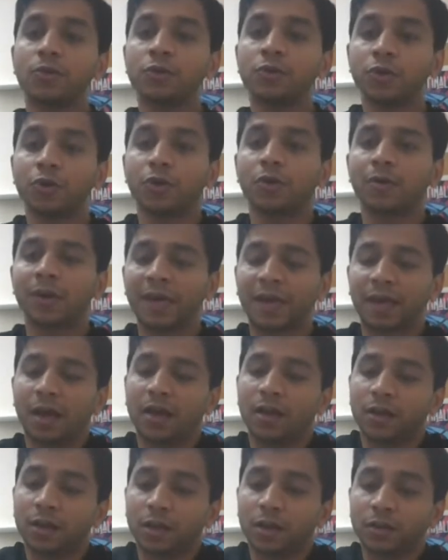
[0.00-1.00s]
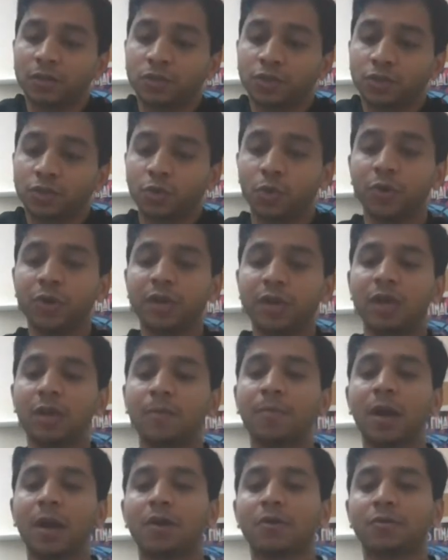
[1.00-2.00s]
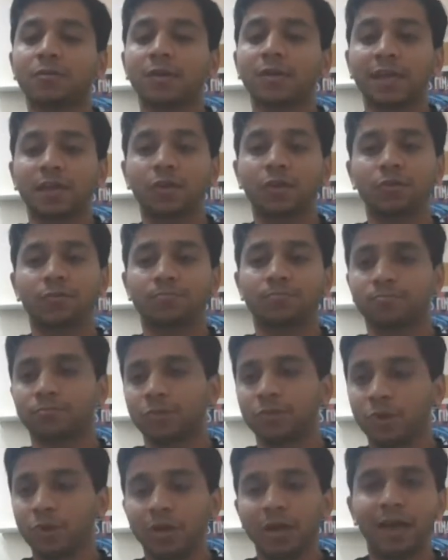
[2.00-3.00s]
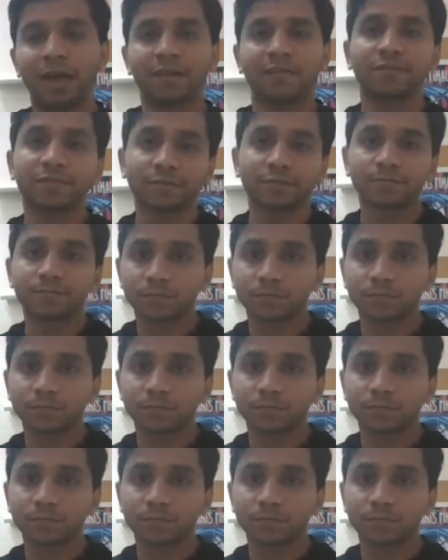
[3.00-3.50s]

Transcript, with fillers: your like story about like you know your life,